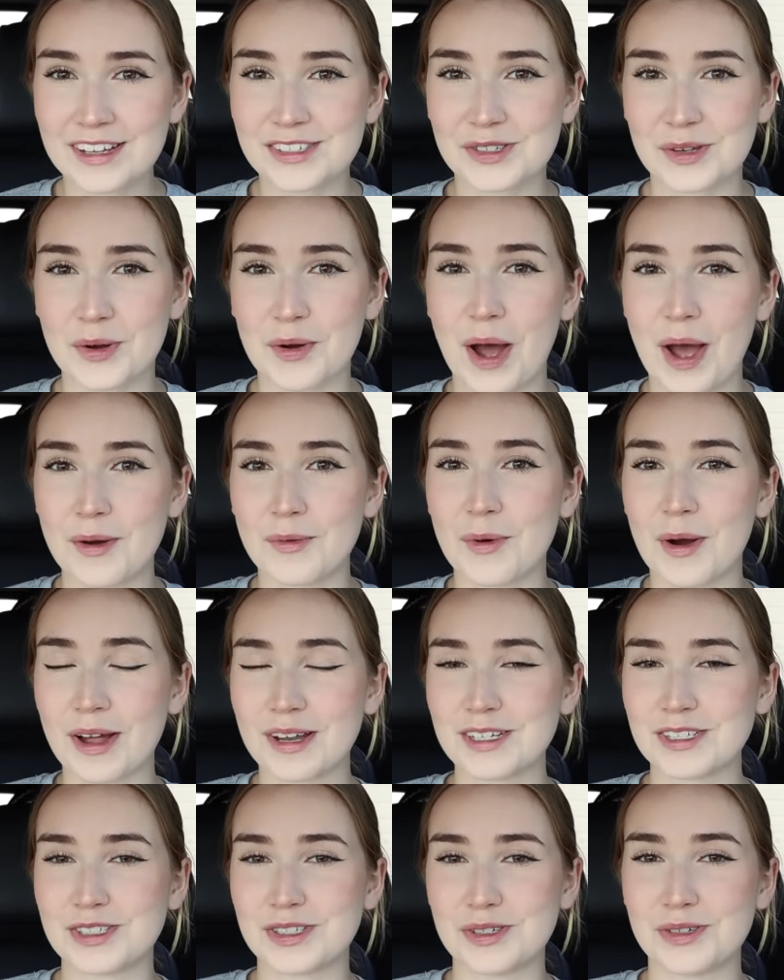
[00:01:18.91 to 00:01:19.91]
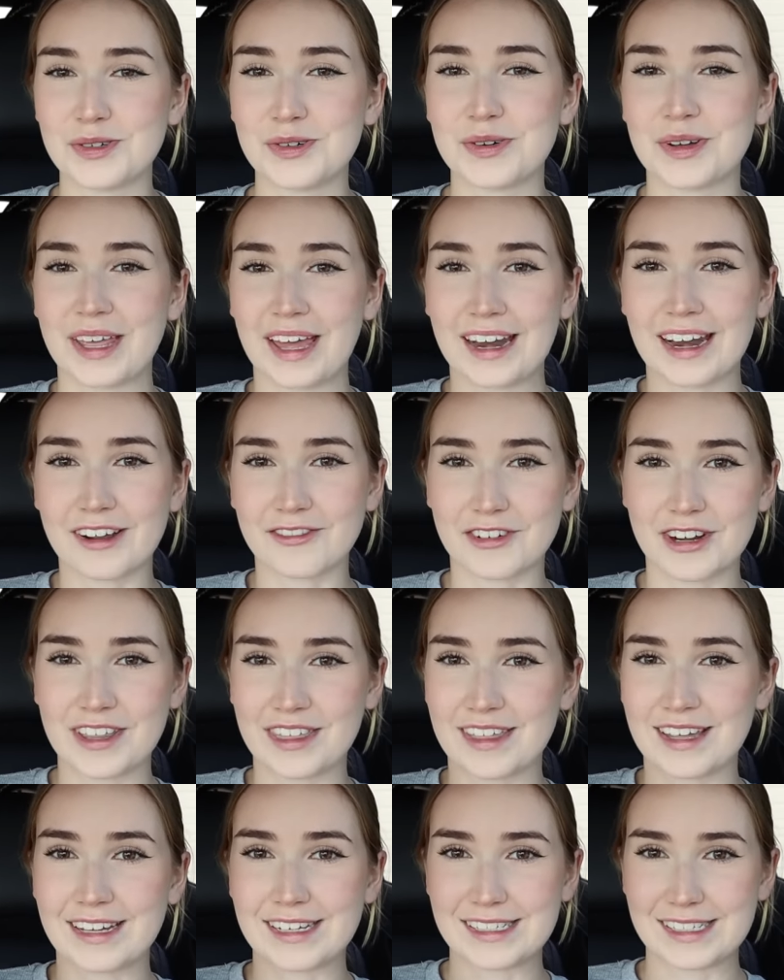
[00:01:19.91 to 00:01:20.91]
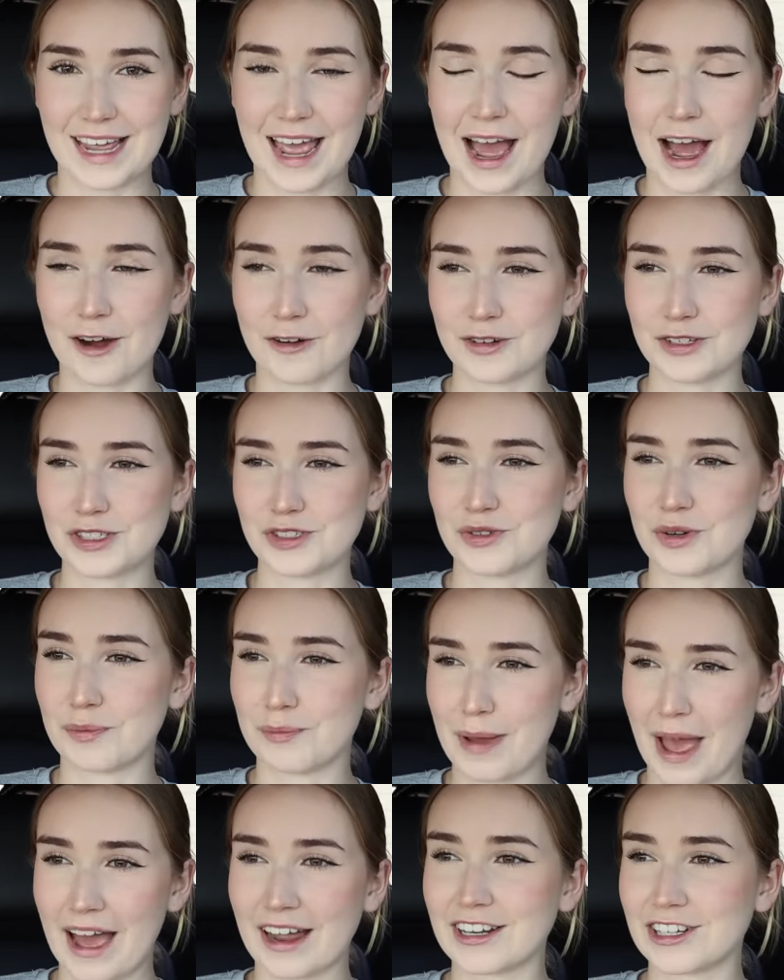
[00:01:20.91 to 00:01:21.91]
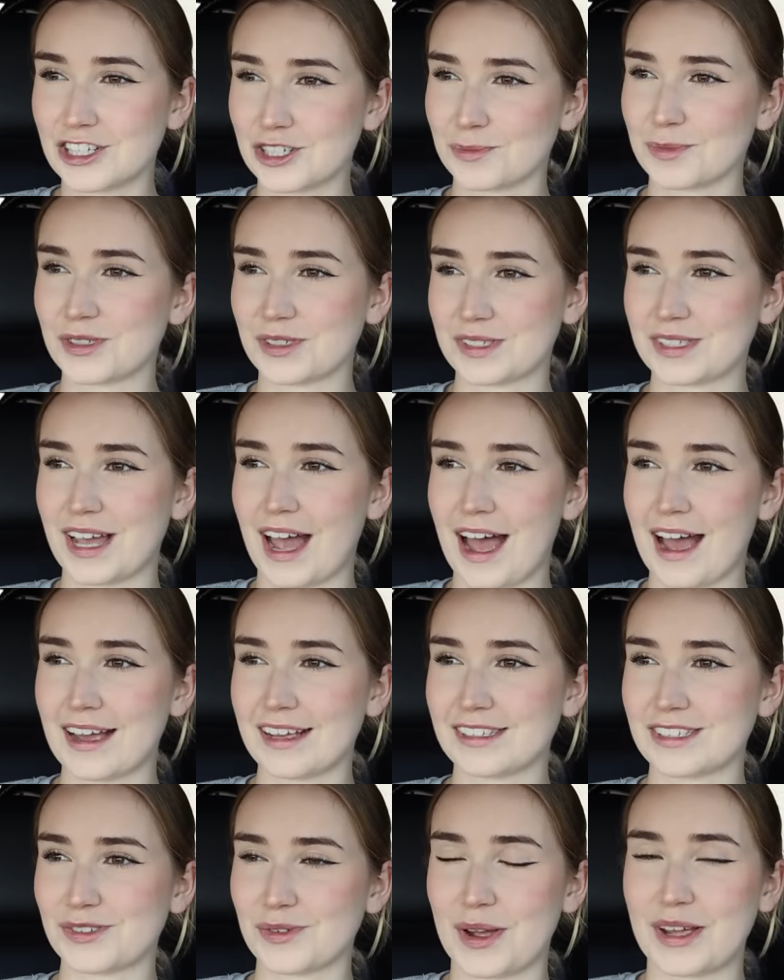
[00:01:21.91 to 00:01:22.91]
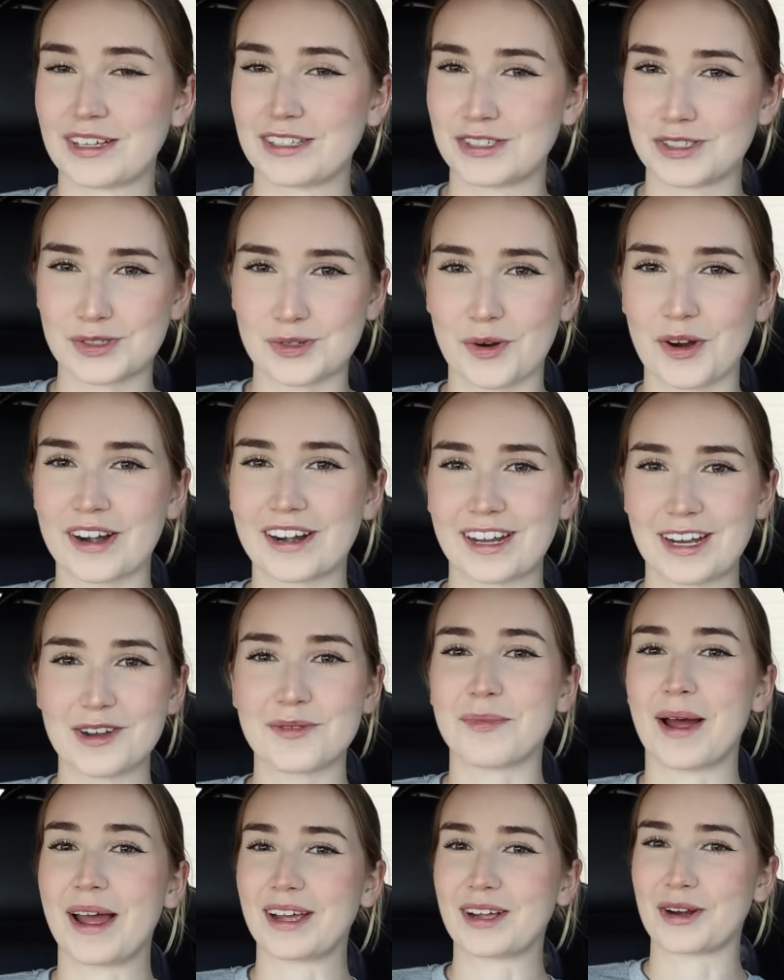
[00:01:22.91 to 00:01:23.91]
so I want to get everything down to a manageable size so I can store it in my